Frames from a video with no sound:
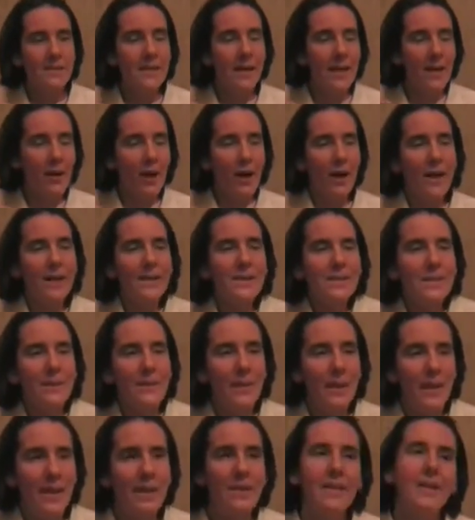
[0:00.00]
And also
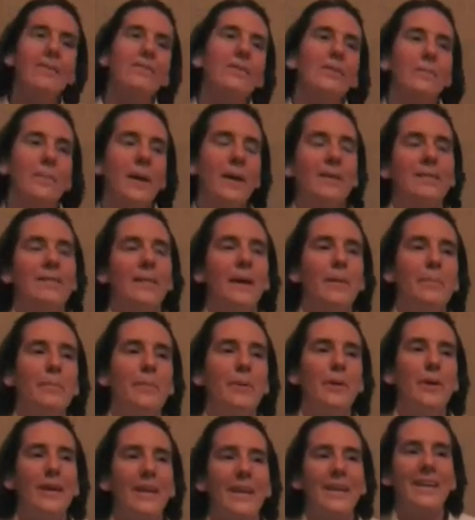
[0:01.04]
what I loved about that
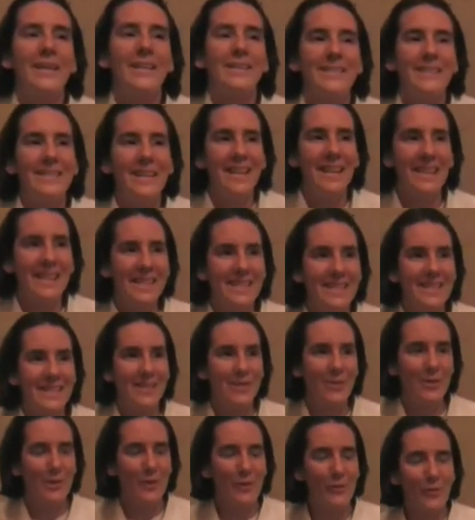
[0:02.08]
book is, and this is
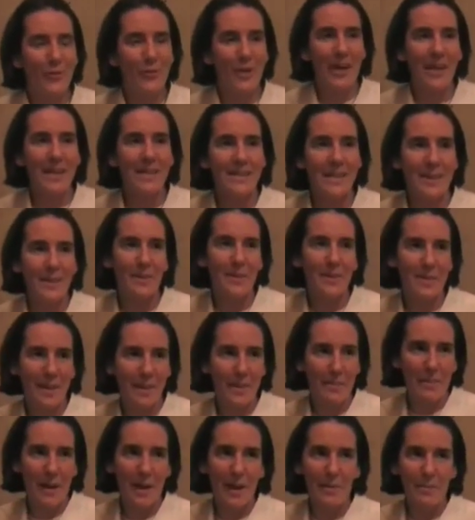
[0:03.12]
sort of what I deal with
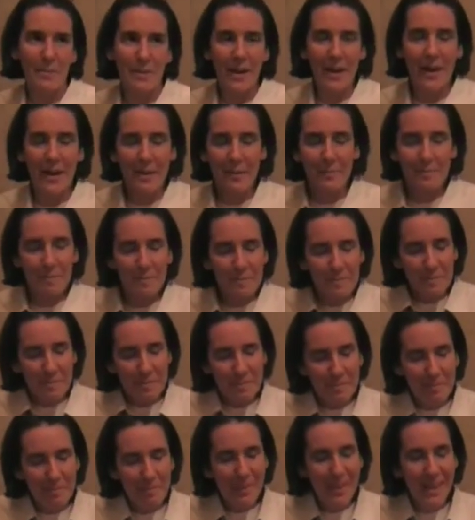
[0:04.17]
on my blog,
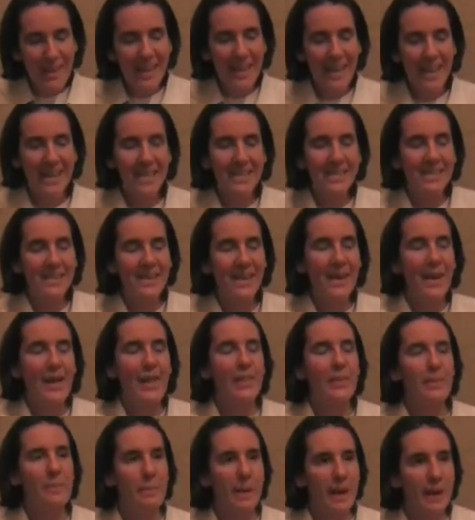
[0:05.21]
is
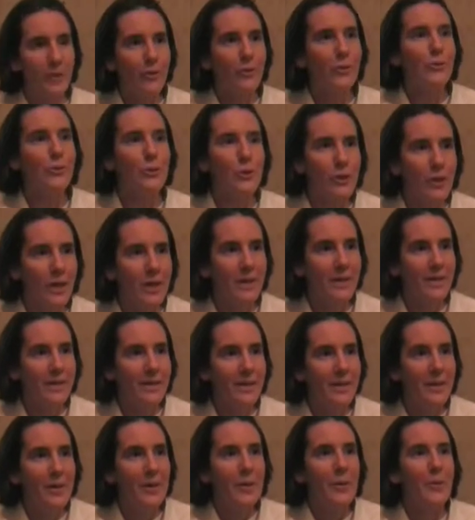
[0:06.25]
the minutia,
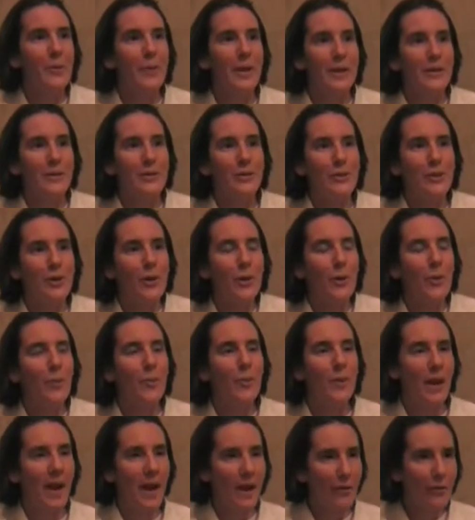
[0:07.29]
which
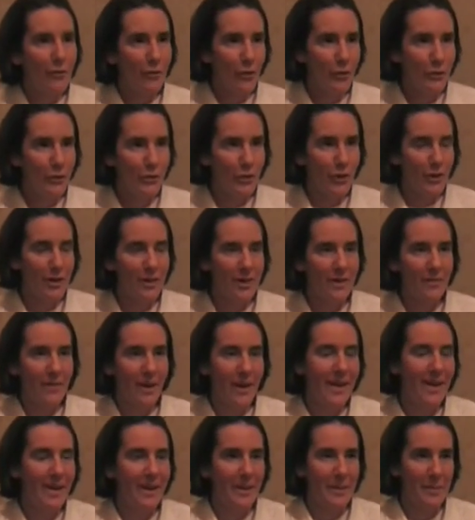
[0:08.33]
when I first started
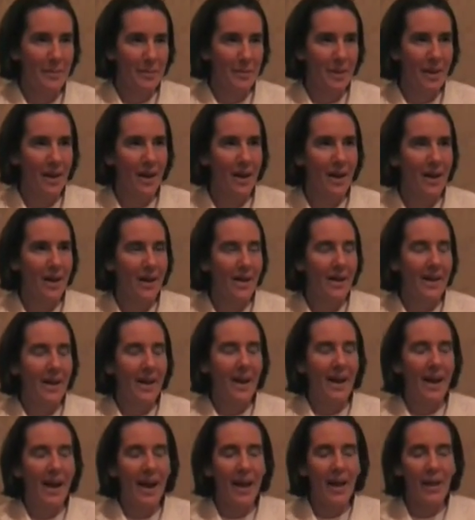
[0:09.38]
writing a blog,
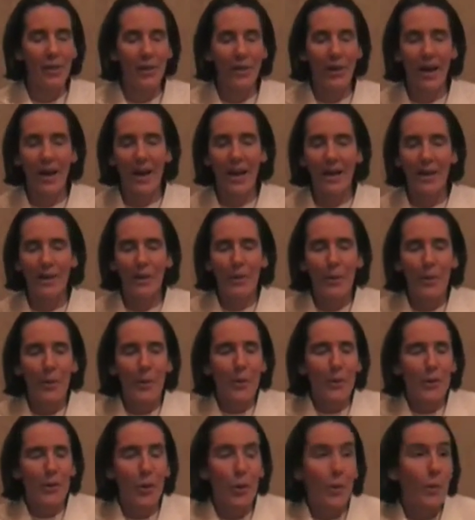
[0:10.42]
I thought,
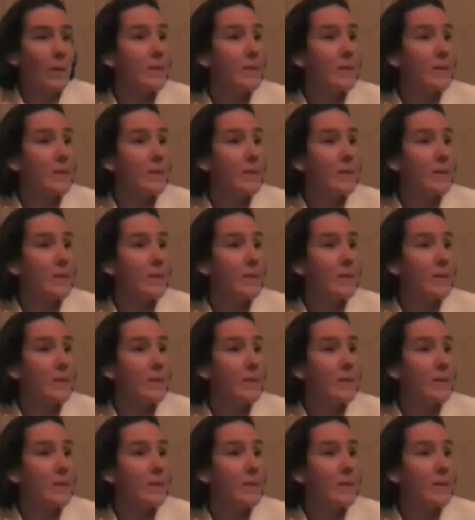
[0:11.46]
no